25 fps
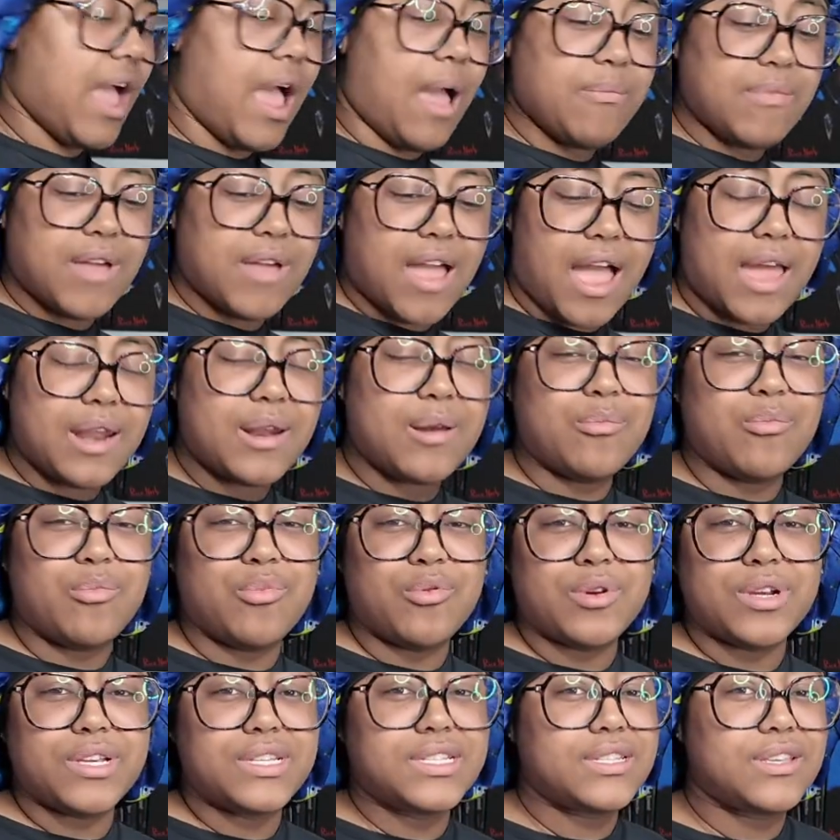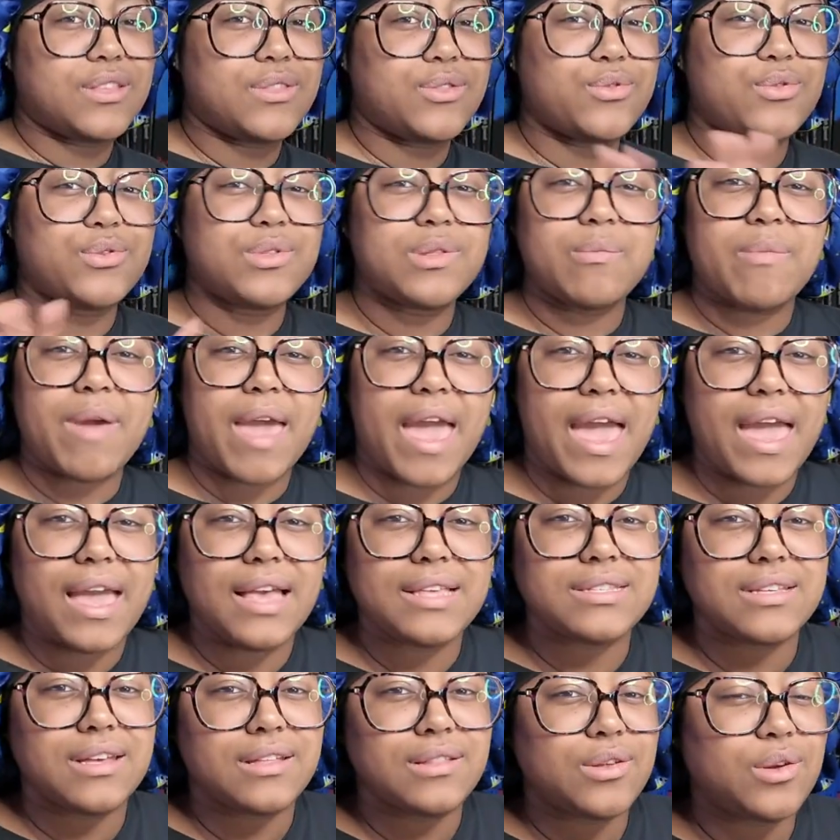I'm kind of breezing through the
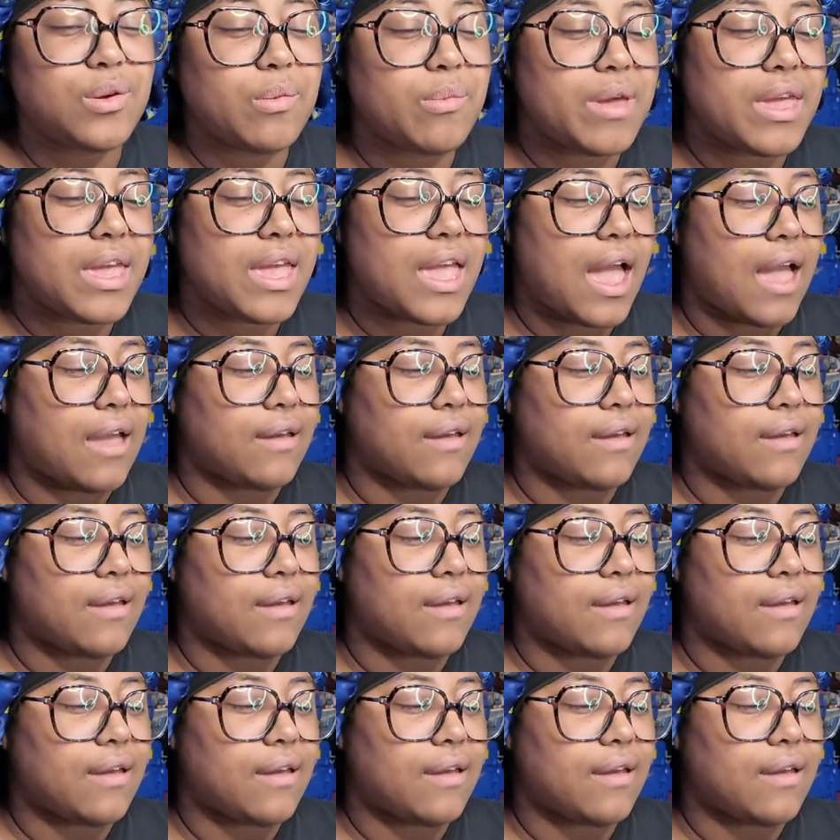bags a little bit.